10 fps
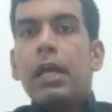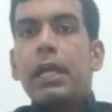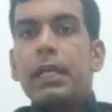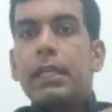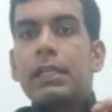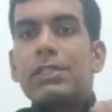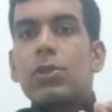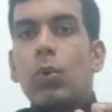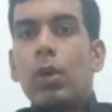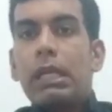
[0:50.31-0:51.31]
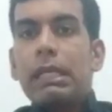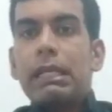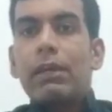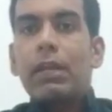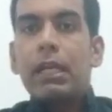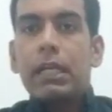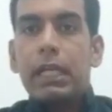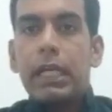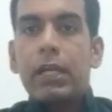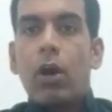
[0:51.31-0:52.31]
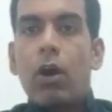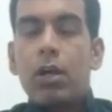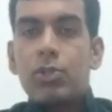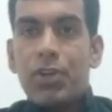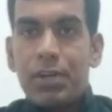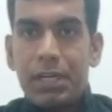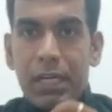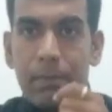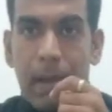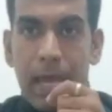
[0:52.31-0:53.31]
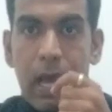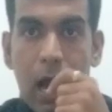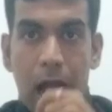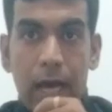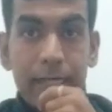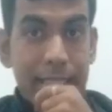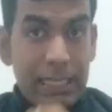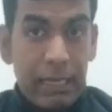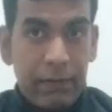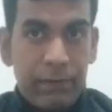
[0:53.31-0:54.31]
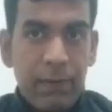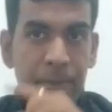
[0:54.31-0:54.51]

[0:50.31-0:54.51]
It is only created or generated by ourselves.